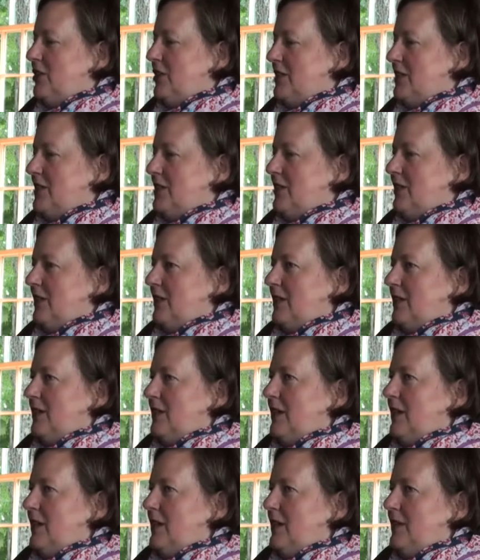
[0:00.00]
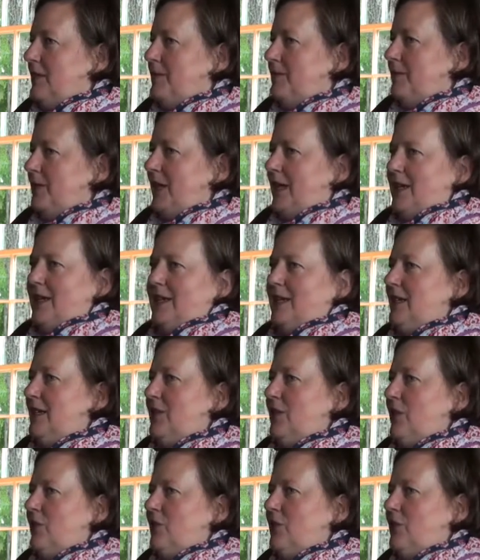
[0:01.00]
It just took um, getting to
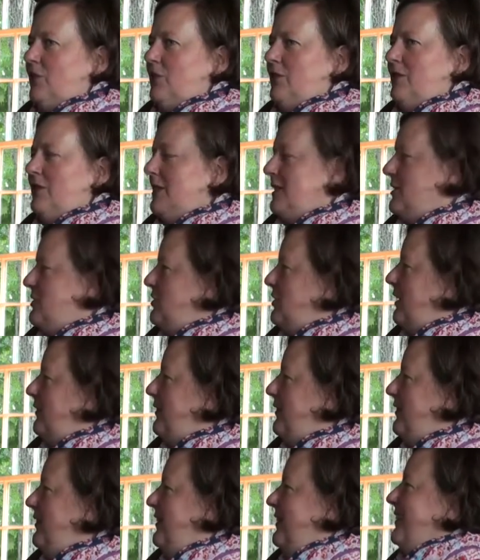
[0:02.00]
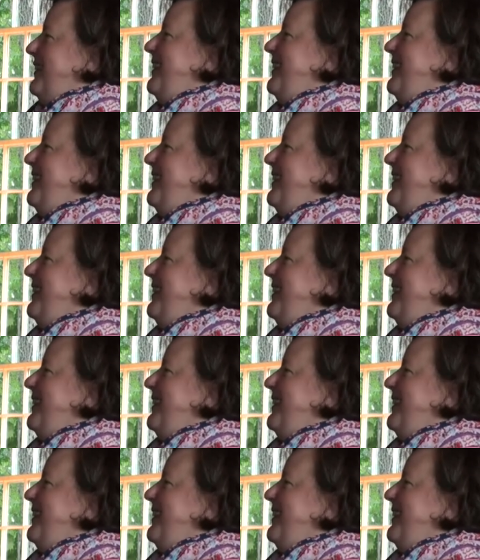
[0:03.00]
know each other